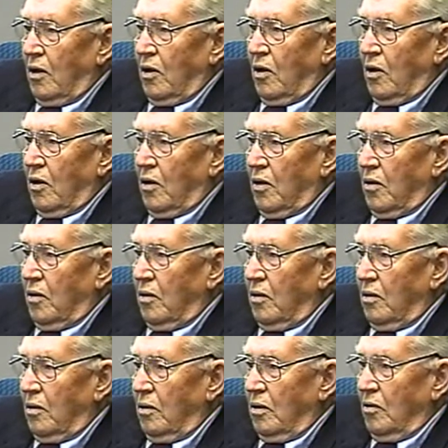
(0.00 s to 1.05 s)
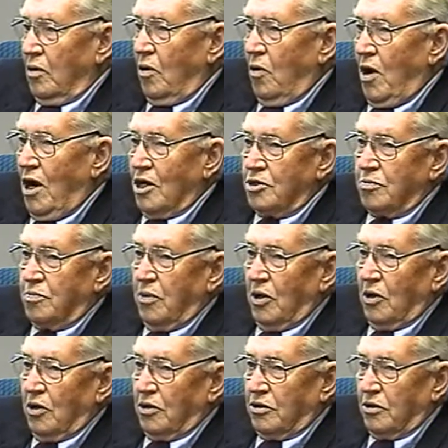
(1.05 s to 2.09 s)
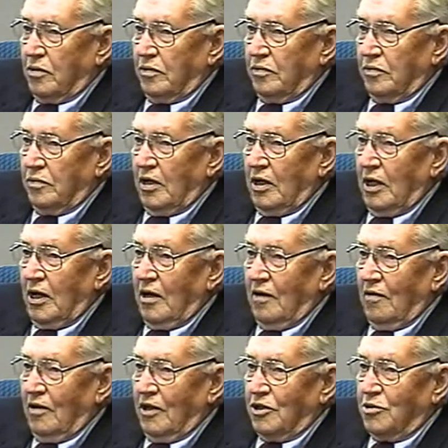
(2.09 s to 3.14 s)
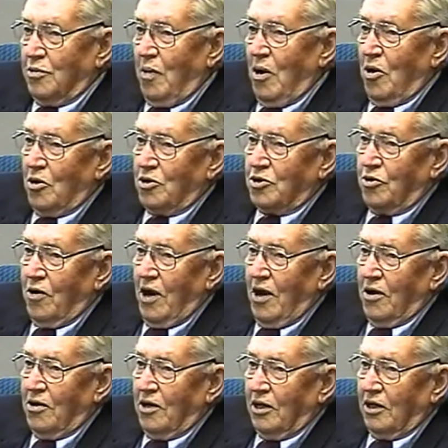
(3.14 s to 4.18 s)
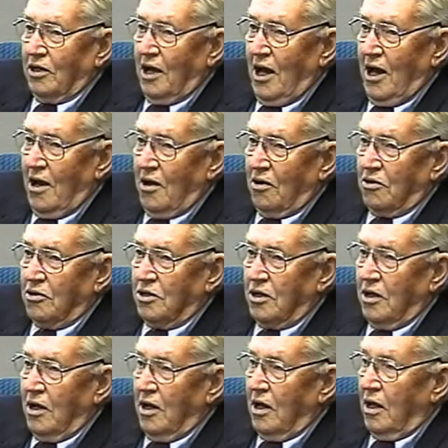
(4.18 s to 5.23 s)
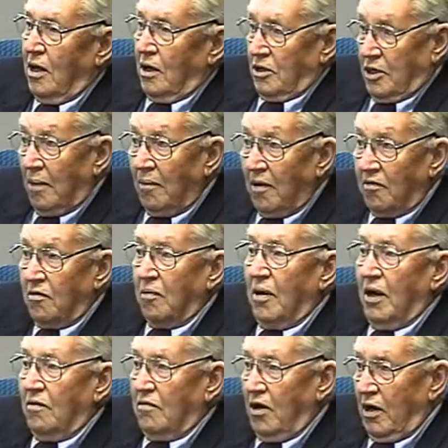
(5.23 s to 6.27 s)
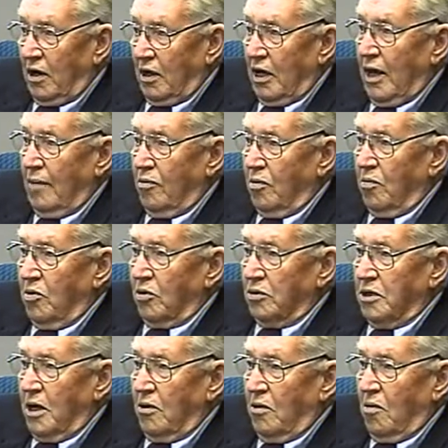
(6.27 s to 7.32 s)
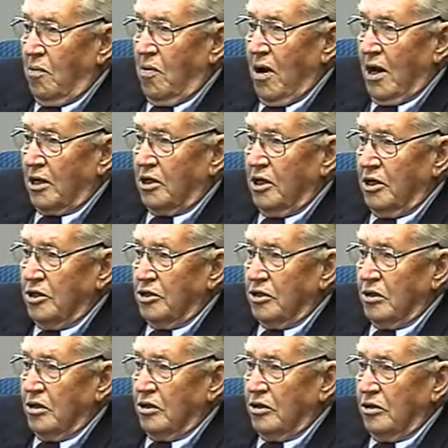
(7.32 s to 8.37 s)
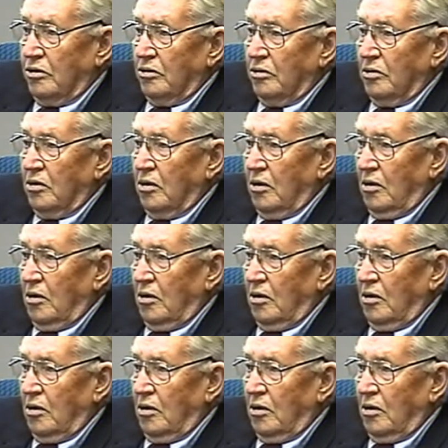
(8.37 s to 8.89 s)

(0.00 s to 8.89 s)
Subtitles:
There were no hospitals in any of these small surrounding towns. Some of them had very capable general practitioners who